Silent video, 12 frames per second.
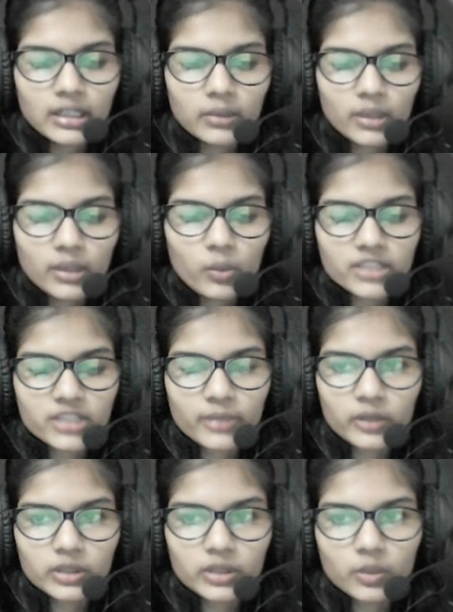Okay. What
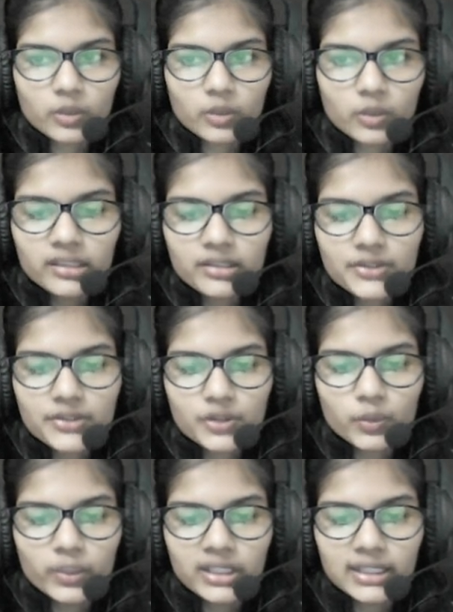about the width?
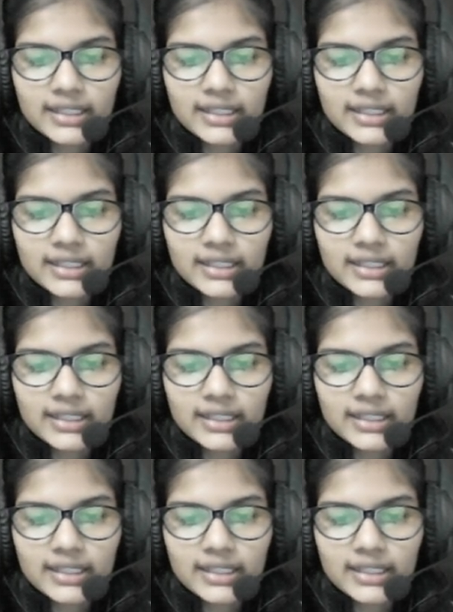So width,